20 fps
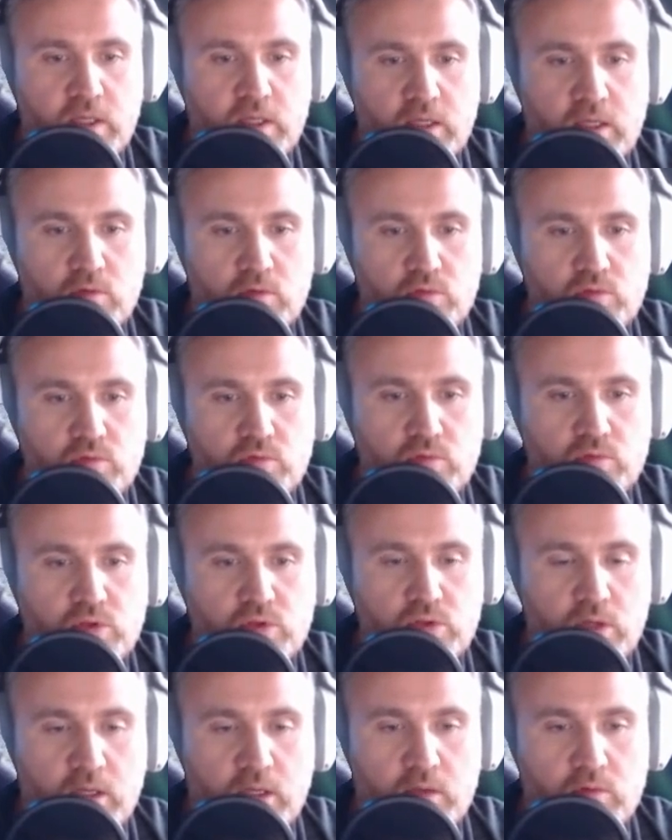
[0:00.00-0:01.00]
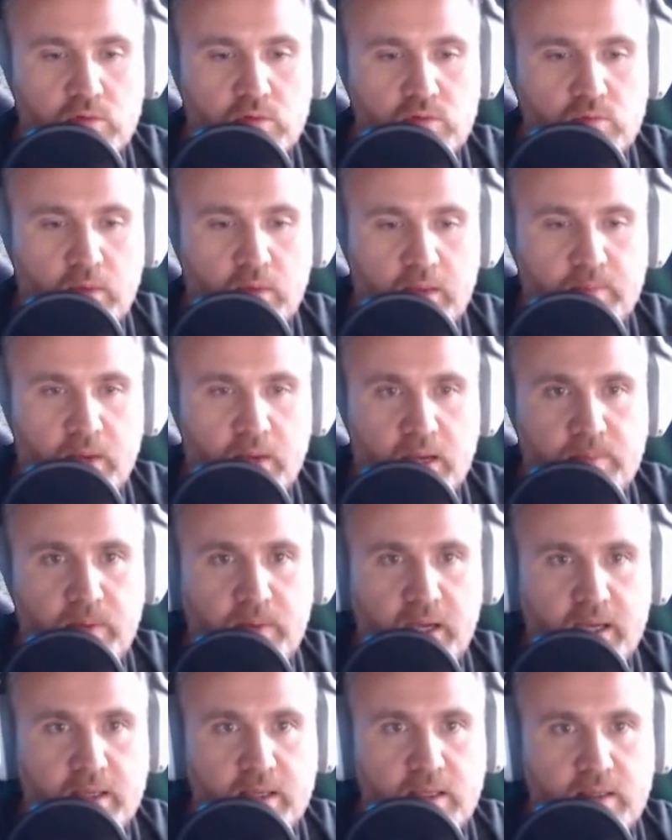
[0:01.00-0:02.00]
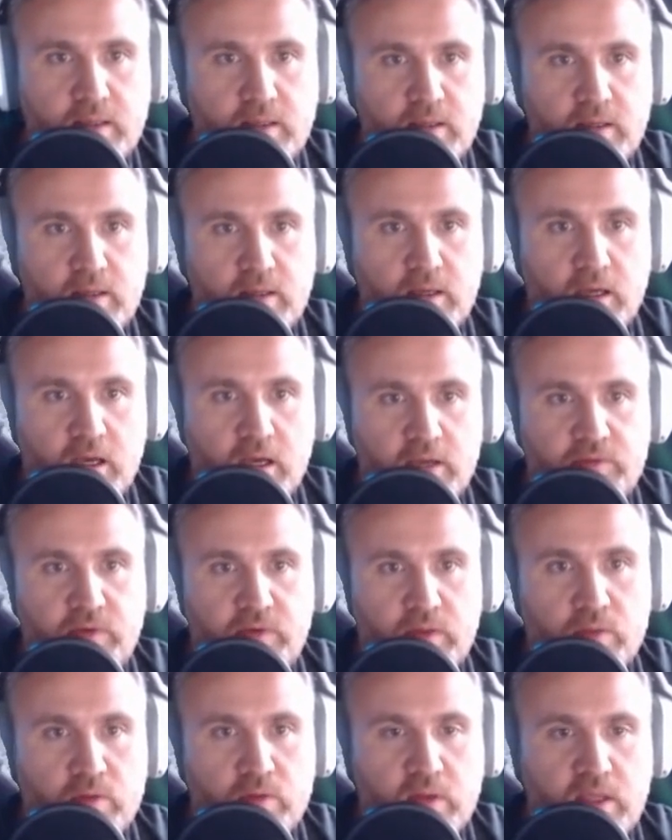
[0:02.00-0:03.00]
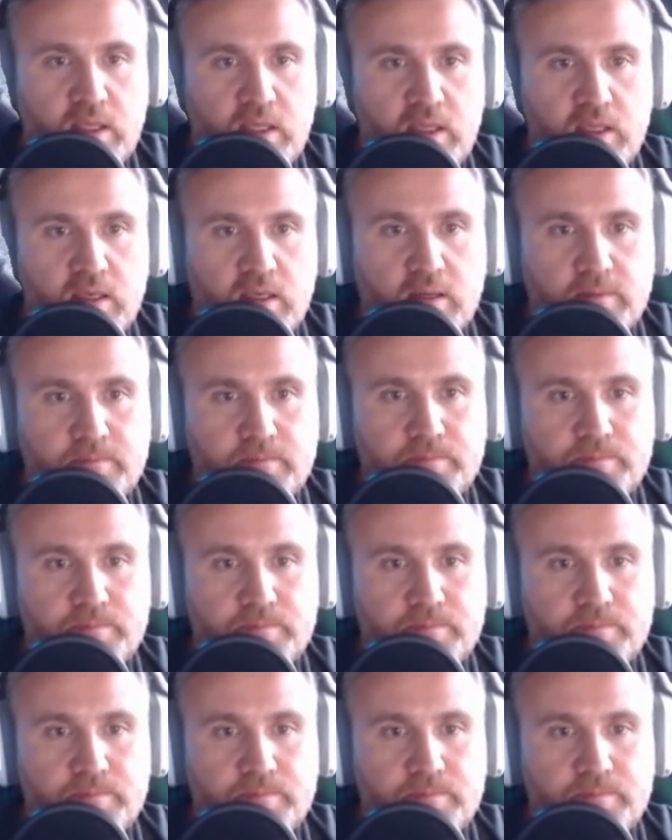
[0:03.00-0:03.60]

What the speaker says: I go to my backpack, I found the gear.